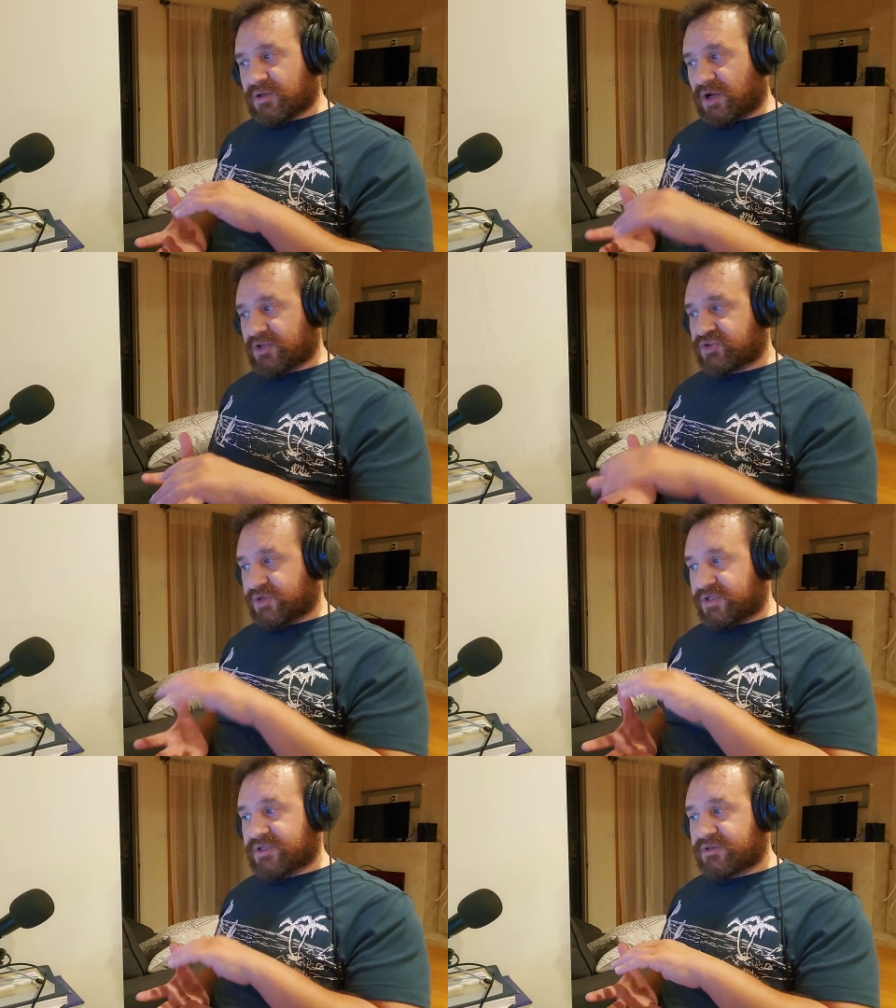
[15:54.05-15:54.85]
I
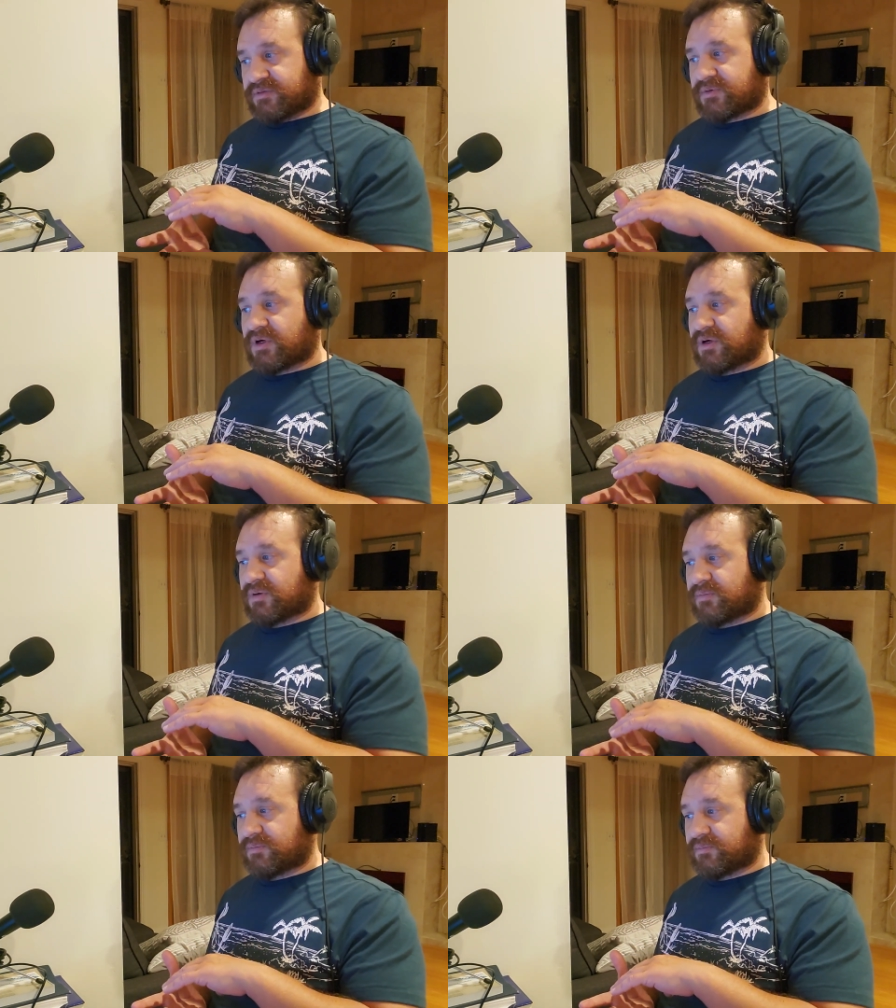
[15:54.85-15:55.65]
train
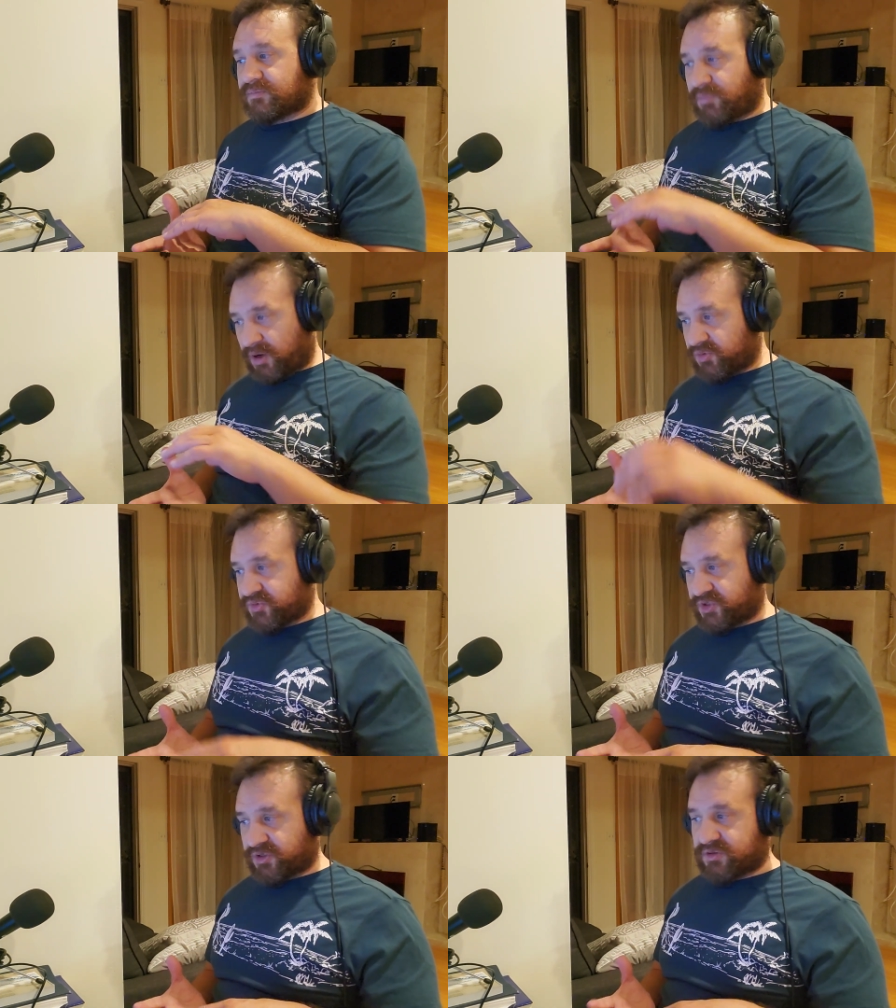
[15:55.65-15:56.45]
Bago
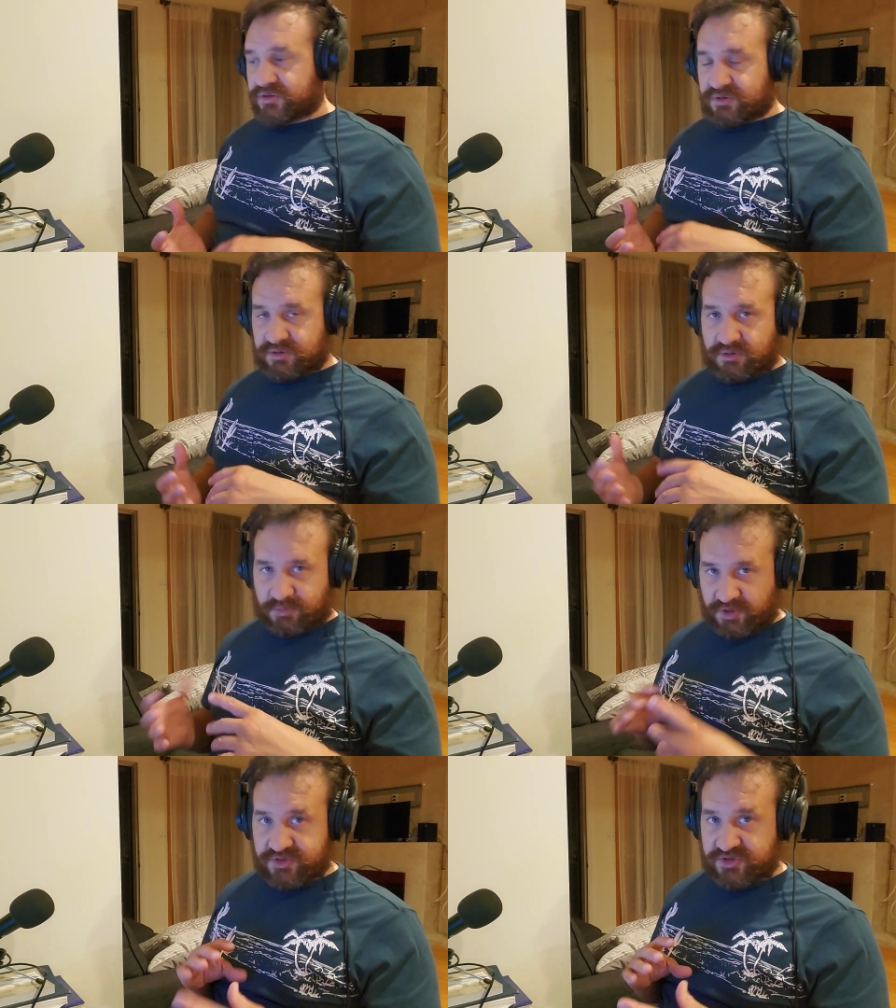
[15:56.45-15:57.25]
Zhong
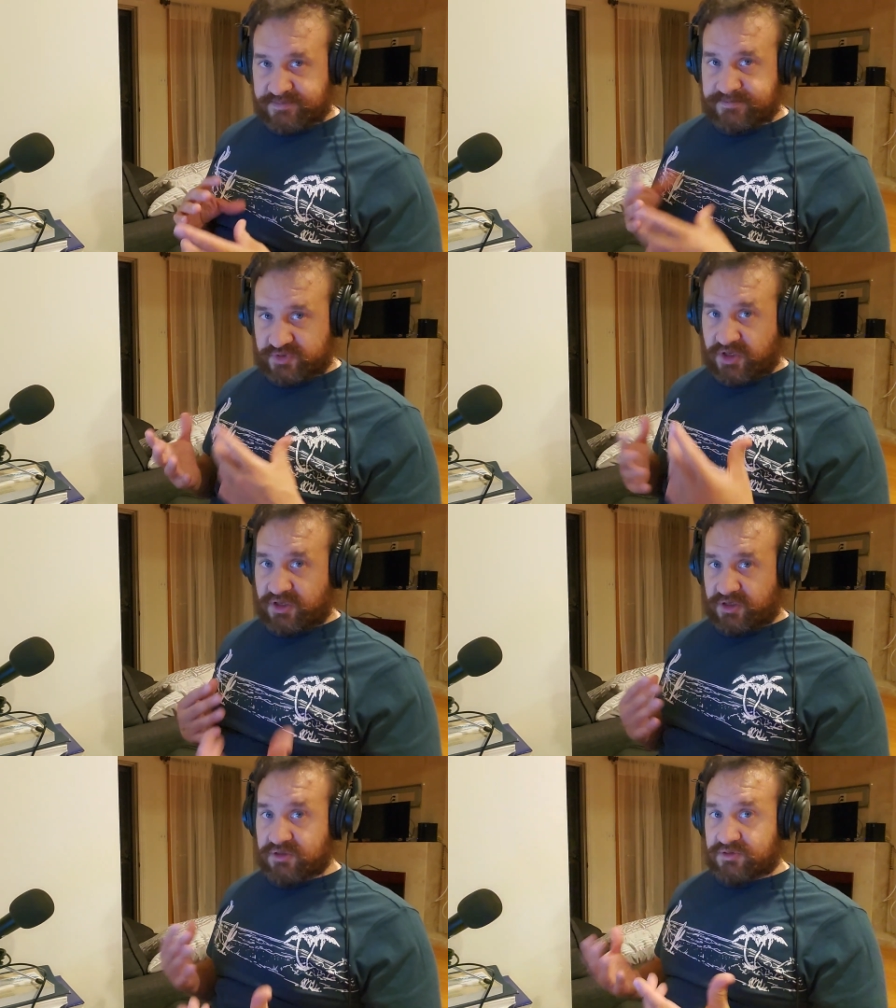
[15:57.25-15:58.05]
amongst
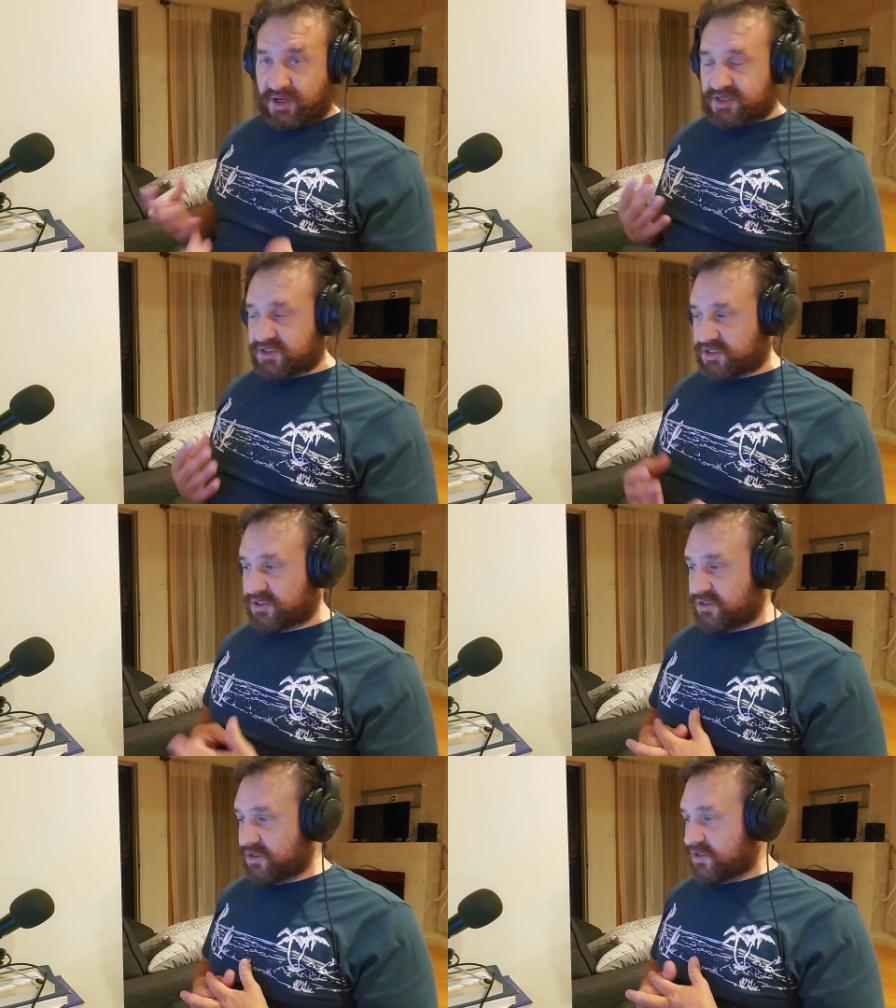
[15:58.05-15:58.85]
Qingyi and Taiji,
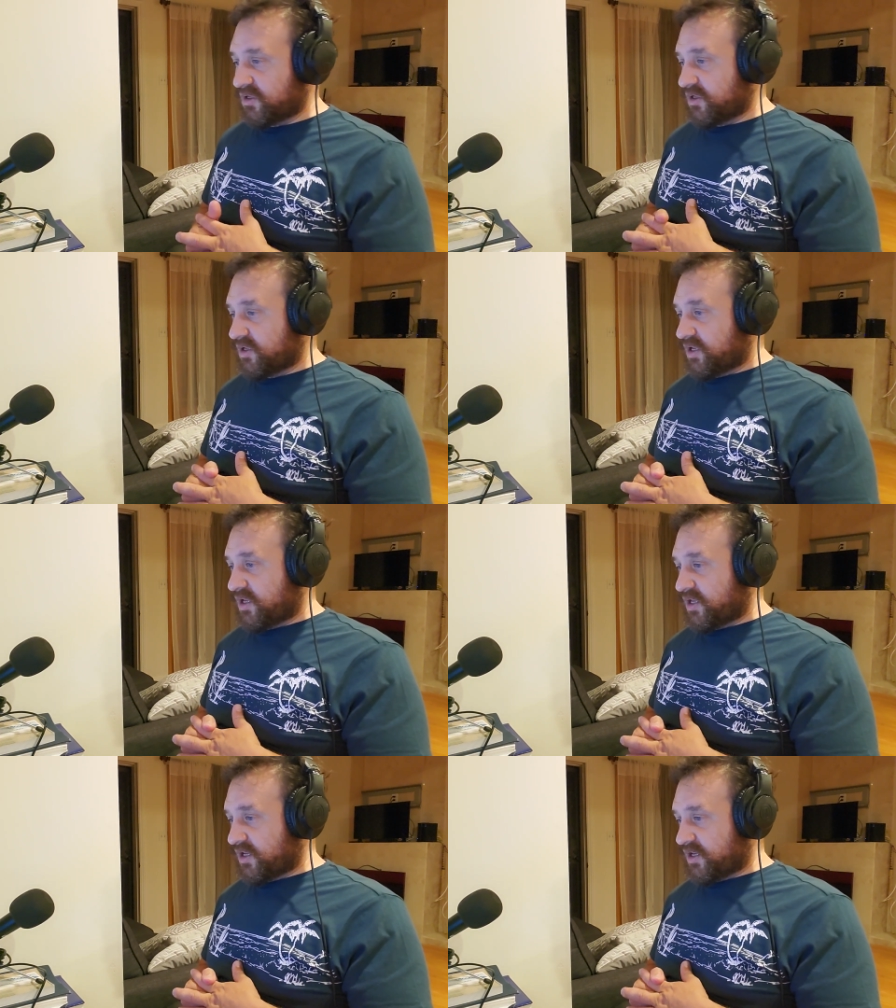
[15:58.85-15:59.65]

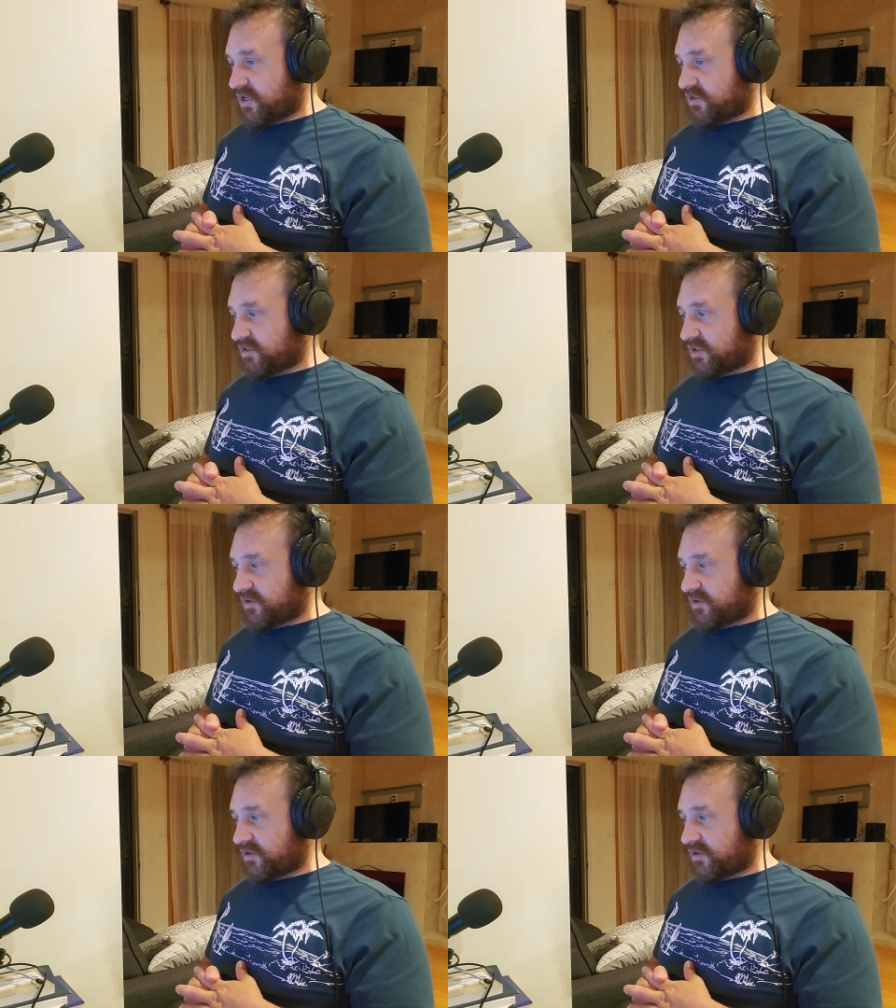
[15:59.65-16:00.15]
and